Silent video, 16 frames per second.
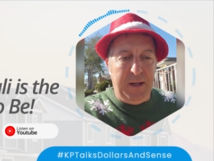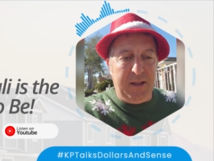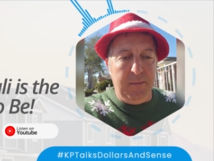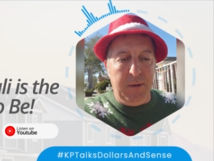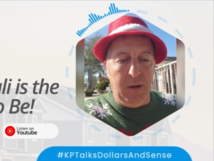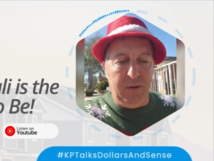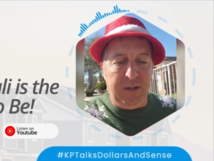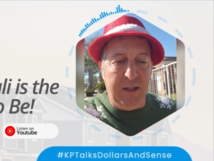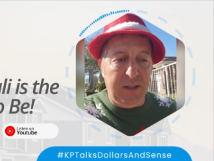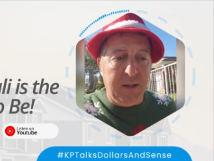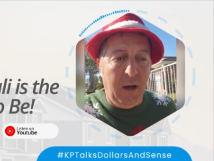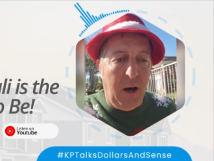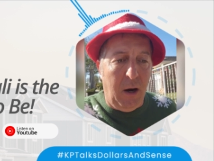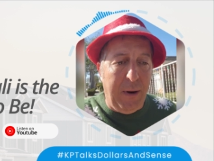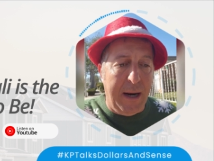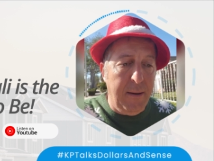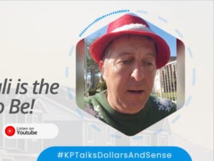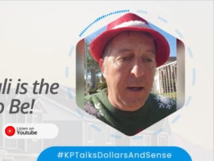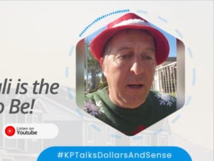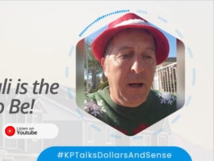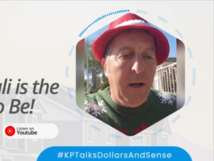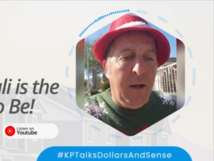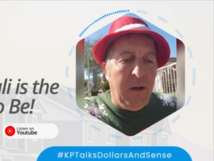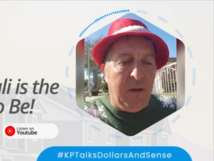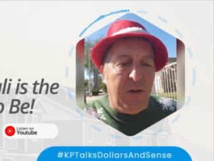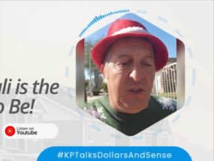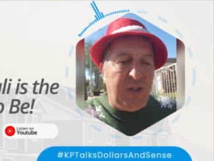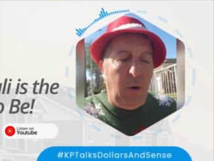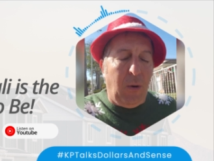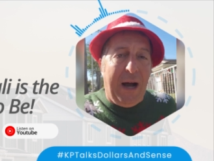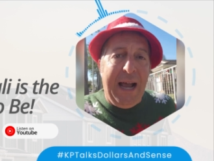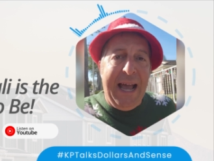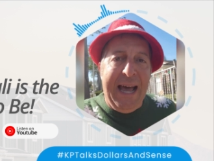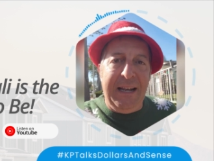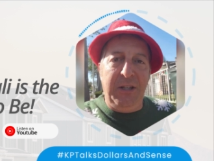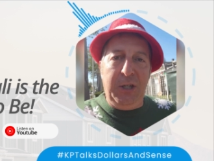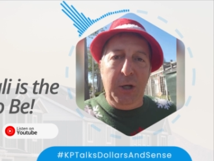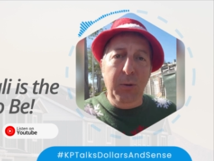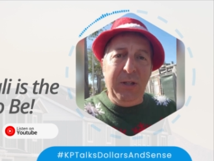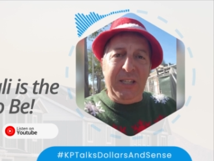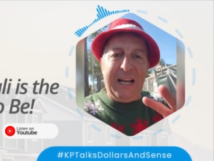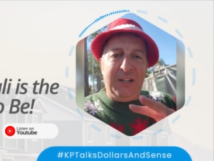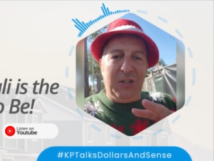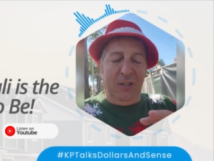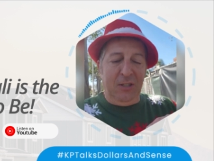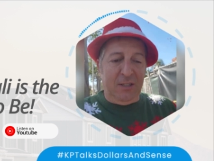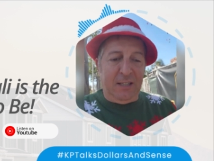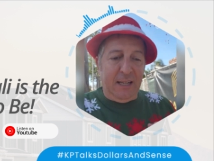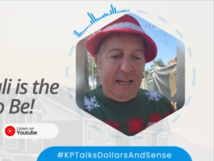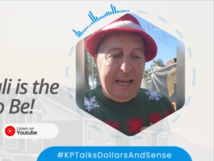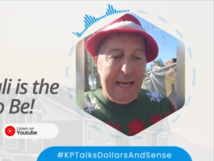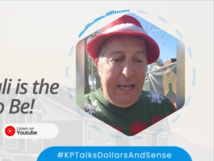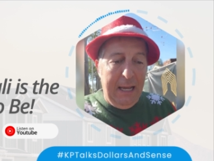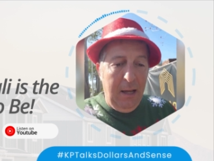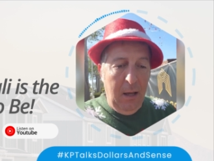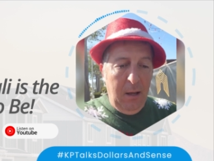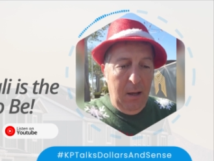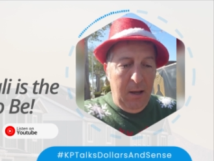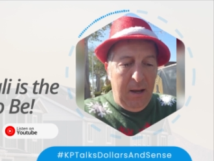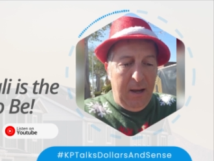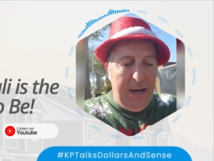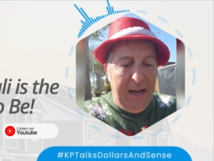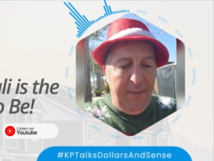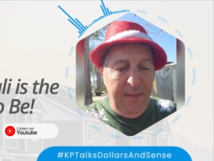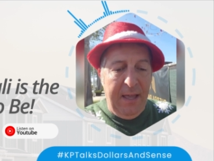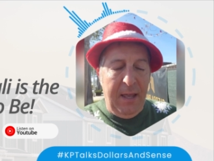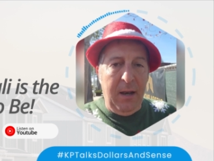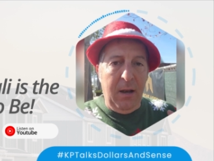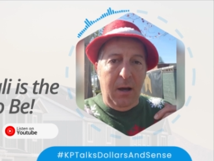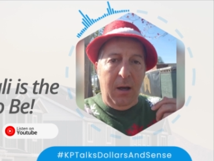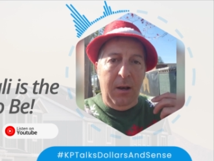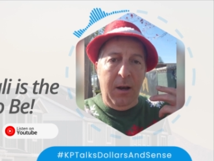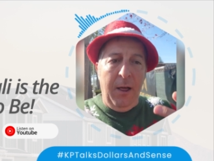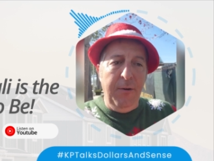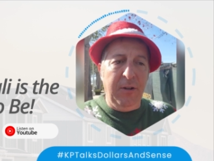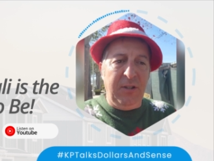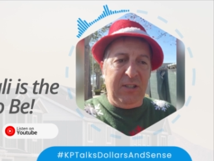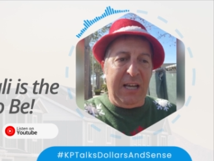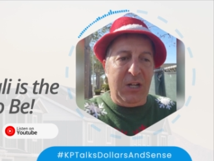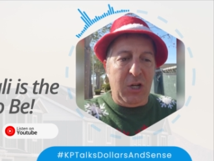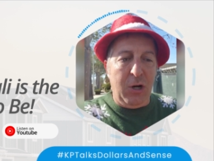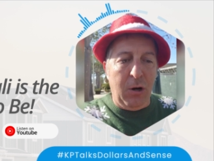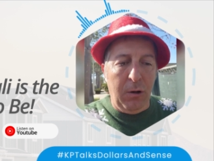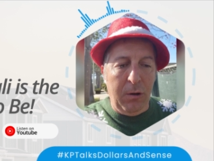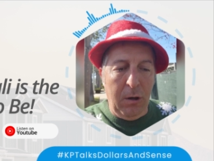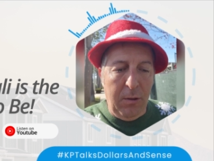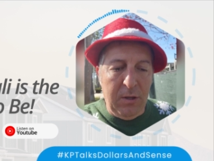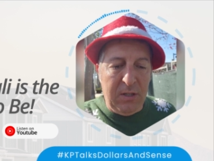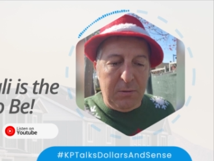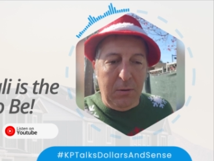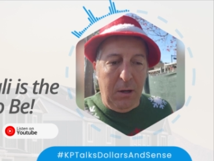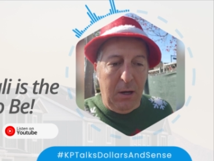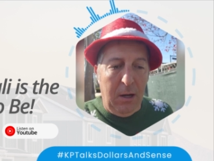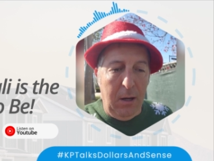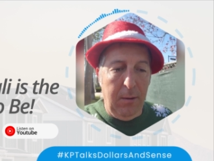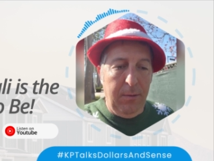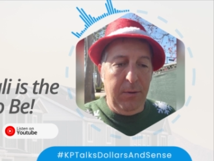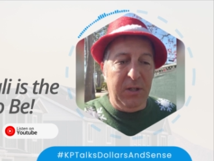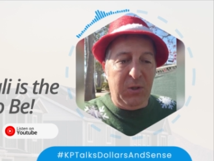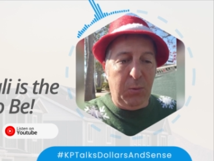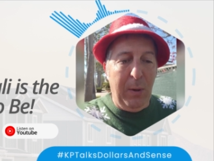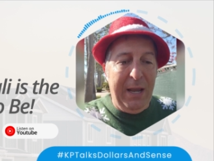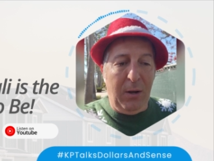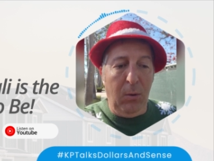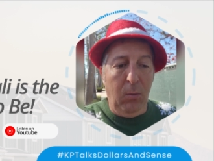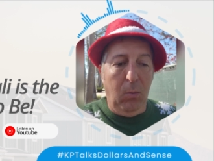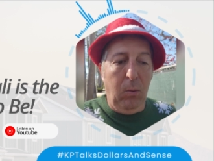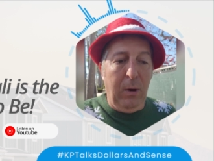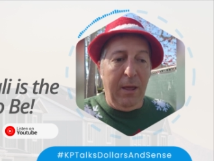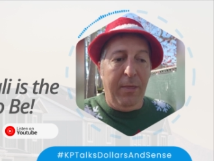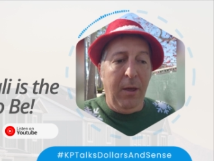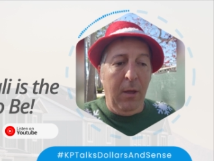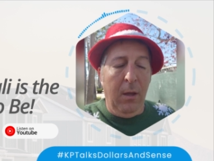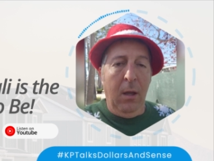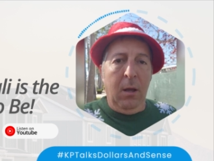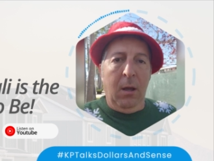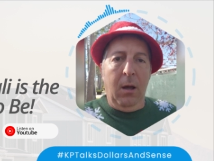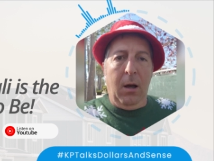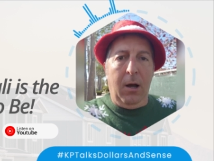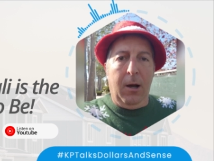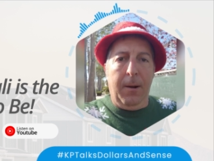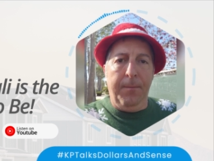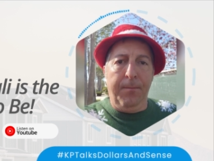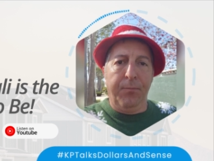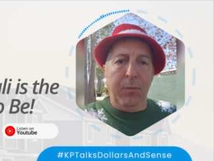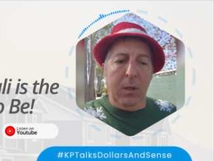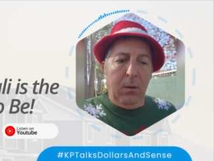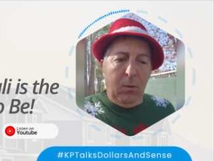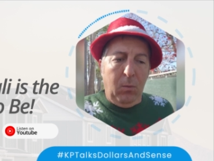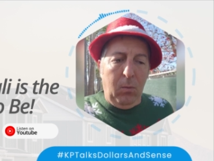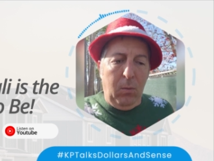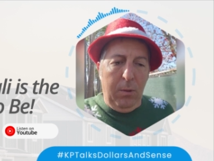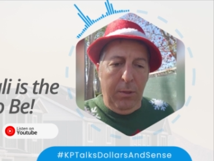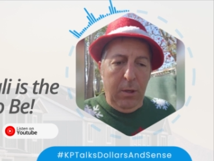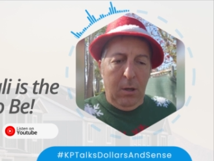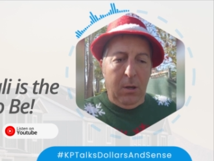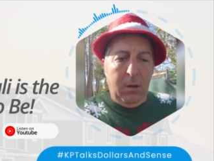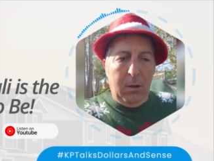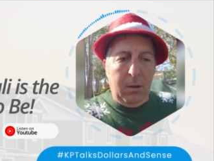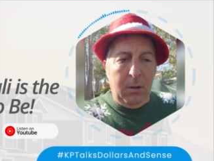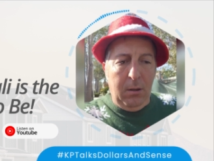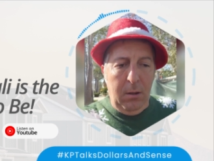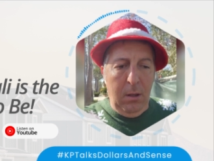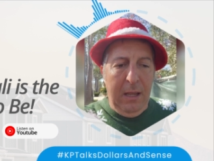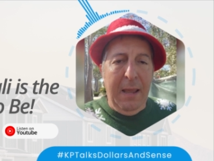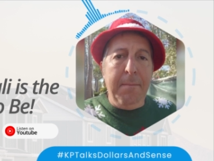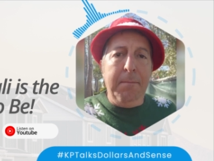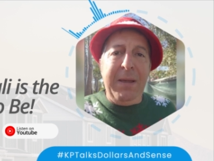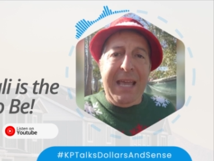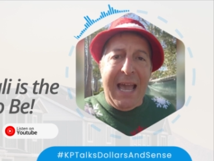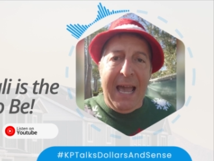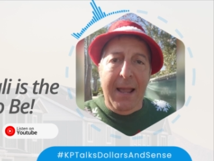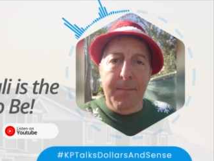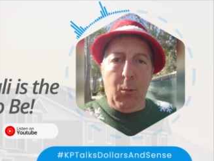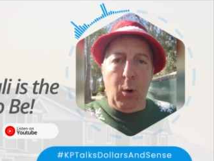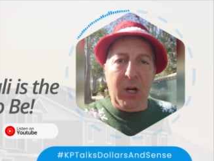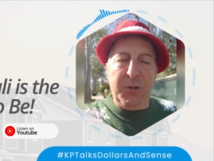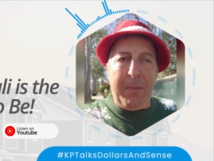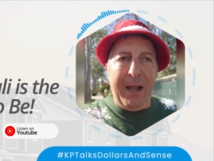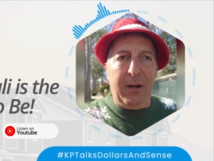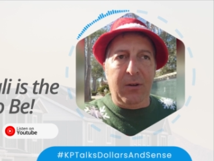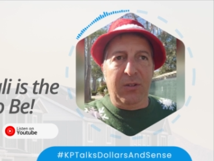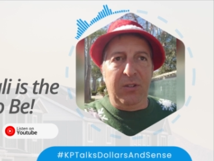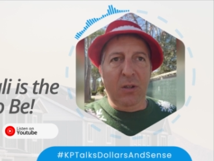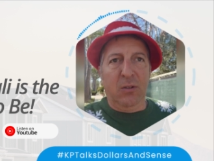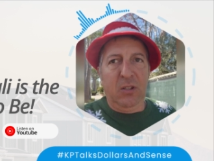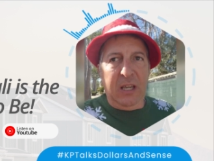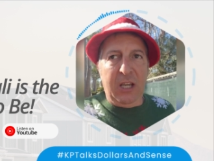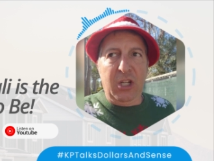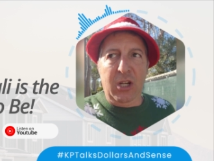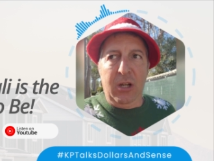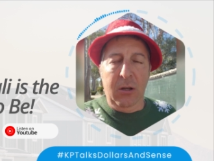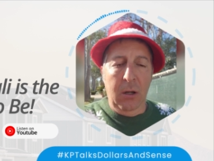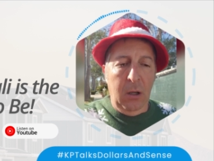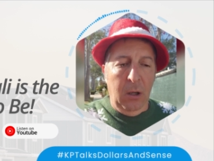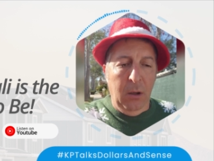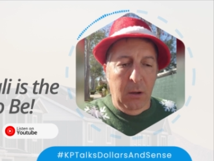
make the most of this. All right. So I had two sessions today and then another session earlier this uh, this week with um, the MBA Mortgage Bankers Association